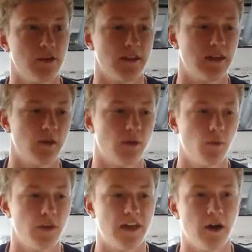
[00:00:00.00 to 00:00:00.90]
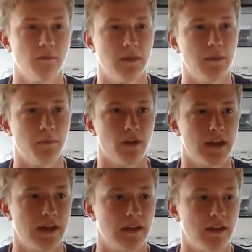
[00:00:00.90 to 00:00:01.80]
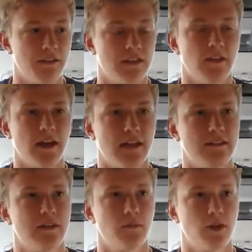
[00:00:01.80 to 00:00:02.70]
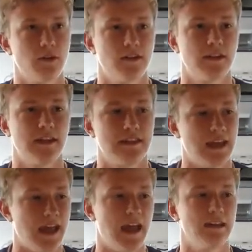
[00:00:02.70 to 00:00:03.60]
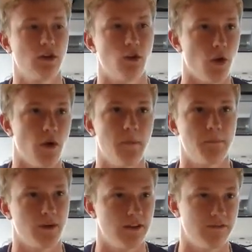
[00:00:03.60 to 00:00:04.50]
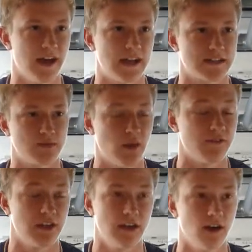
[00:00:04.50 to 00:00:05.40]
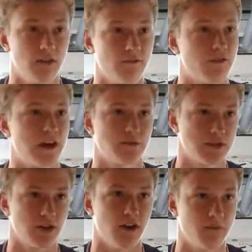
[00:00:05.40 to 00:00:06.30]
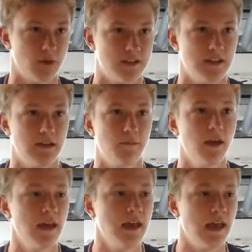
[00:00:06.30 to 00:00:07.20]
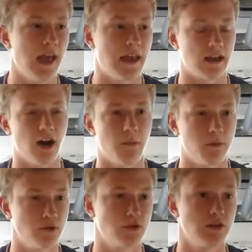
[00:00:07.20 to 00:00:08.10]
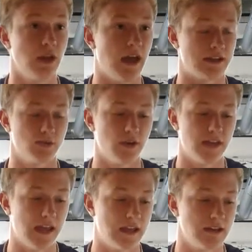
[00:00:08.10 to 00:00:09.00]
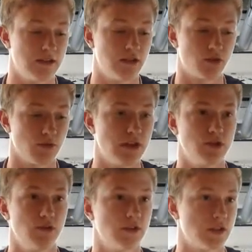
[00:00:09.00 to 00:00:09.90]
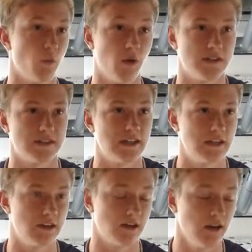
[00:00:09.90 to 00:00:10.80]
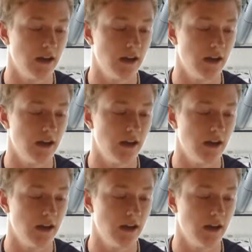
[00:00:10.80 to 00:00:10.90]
I think without me playing, I think a lot of the team learned that they had to grow up pretty fast because we have a young freshman sophomore team, and we only had 3 juniors and 1 senior.